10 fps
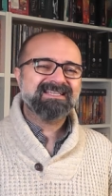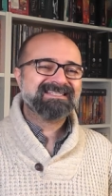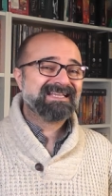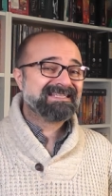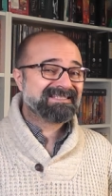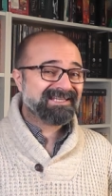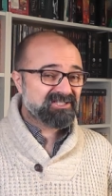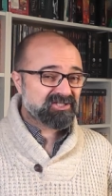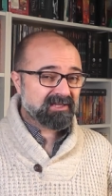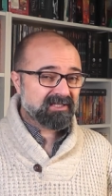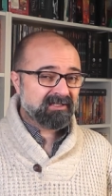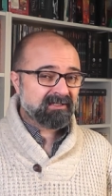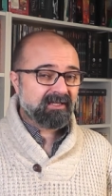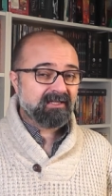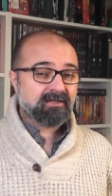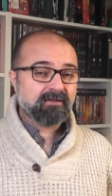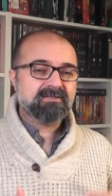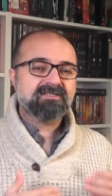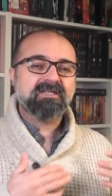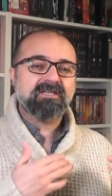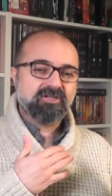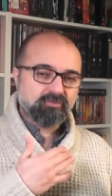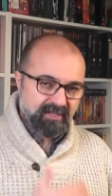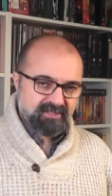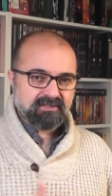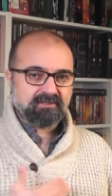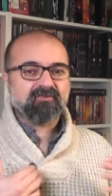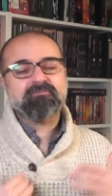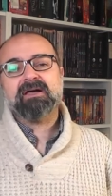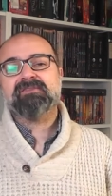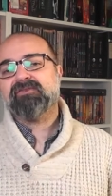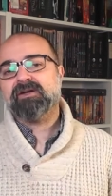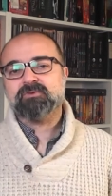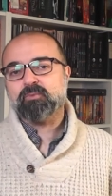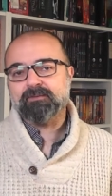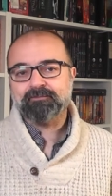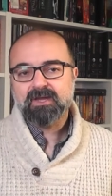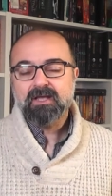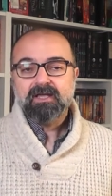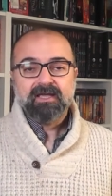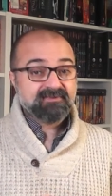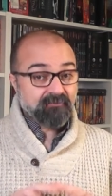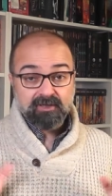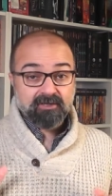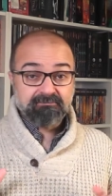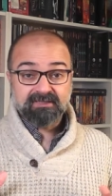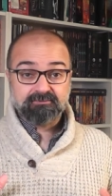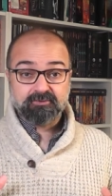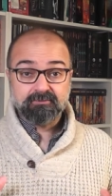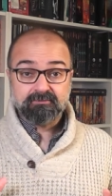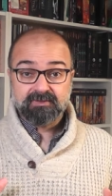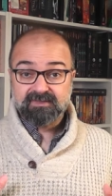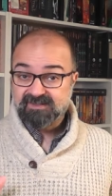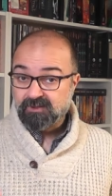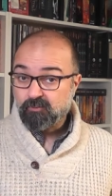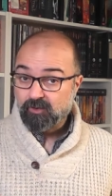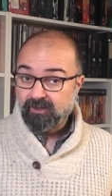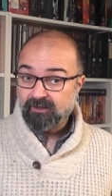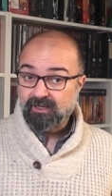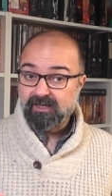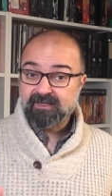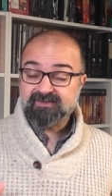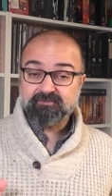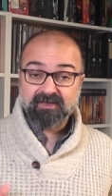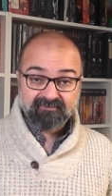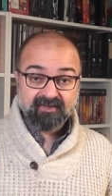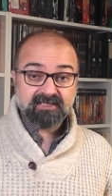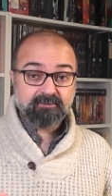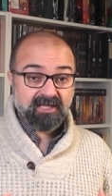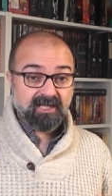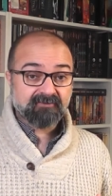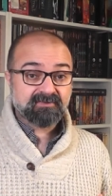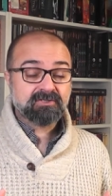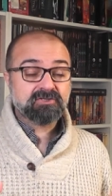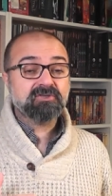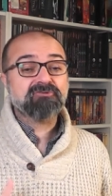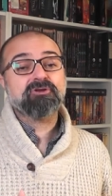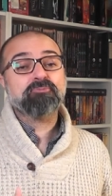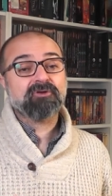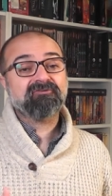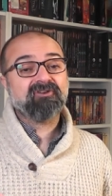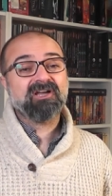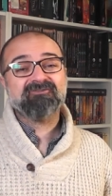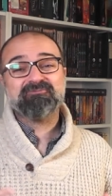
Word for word: is essentially a continuation of Pathfinder 1. It's fully compatible in the same way as Pathfinder behaved to 3.5,